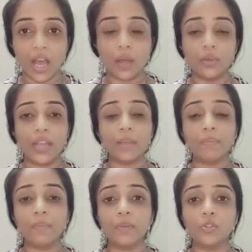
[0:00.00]
I would like
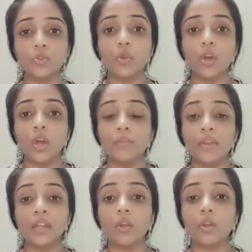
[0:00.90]
people to
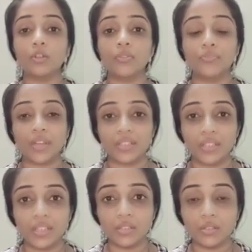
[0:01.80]
bring a lot of
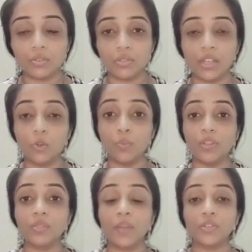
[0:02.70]
trustees so that
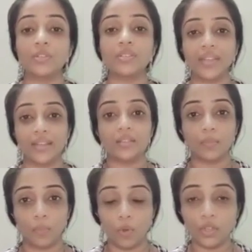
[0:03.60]
lupus patients get
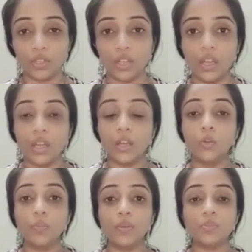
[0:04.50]
support.
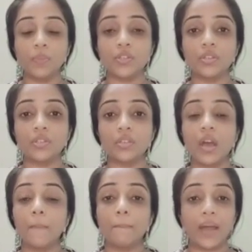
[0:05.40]
Lupus patients
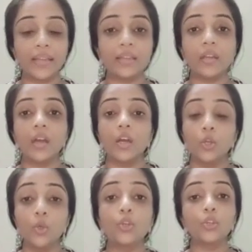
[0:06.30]
might
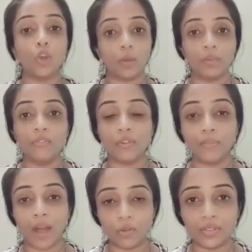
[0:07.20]
look normal
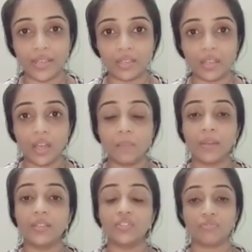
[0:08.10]
from outside,
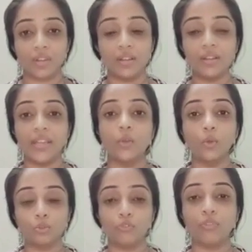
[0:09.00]
but the struggle they
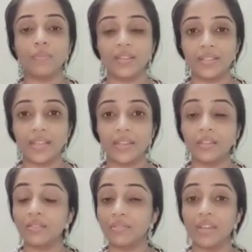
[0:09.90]
go through from inside
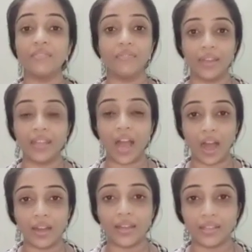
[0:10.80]
is really very
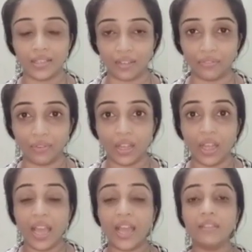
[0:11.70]
hard and tough.
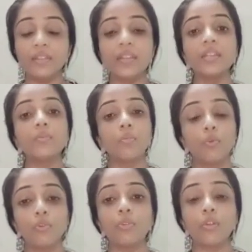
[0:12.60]
And we need
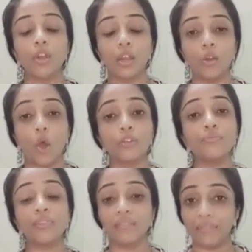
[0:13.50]
a lot
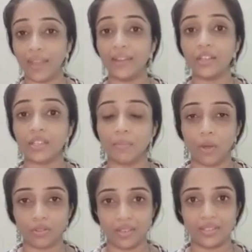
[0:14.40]
of awareness
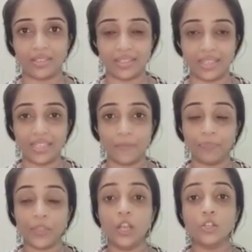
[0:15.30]
about this disease.
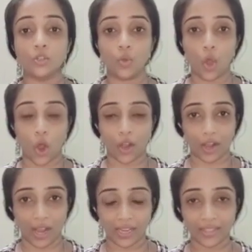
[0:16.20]
So
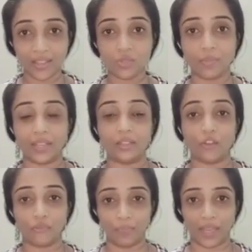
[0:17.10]
in this month
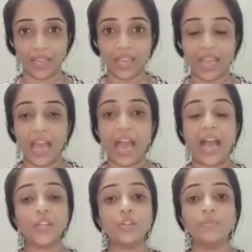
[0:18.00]
of May
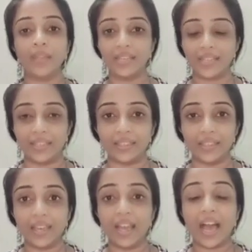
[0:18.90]
and on May 10th,
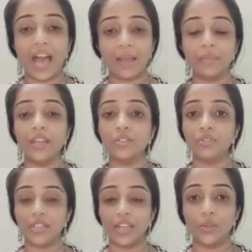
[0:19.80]
I'm here to
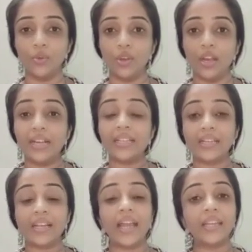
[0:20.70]
tell you
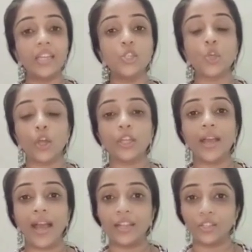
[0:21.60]
that kindly join your
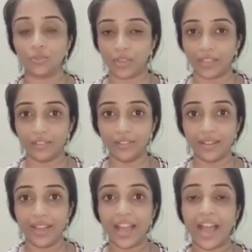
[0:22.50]
hands together
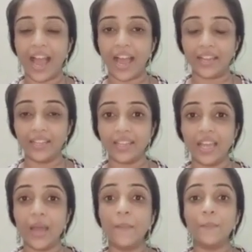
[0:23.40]
and
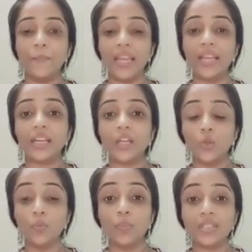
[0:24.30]
make
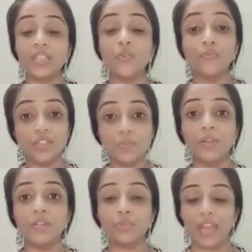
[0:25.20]
lupus
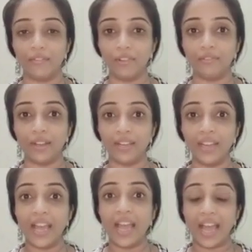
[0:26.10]
visible to everyone.
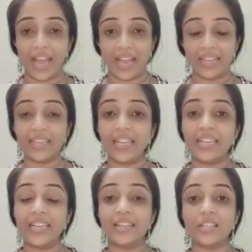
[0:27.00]
And
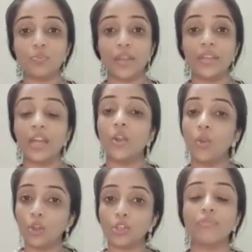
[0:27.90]
let us spread a
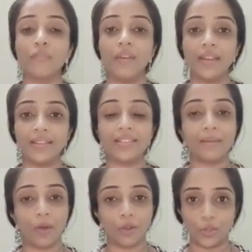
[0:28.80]
lot of awareness
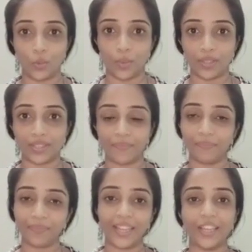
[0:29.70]
about lupus.
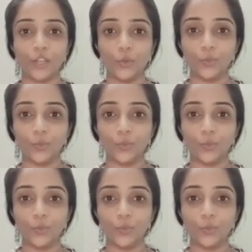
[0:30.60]
Thank you.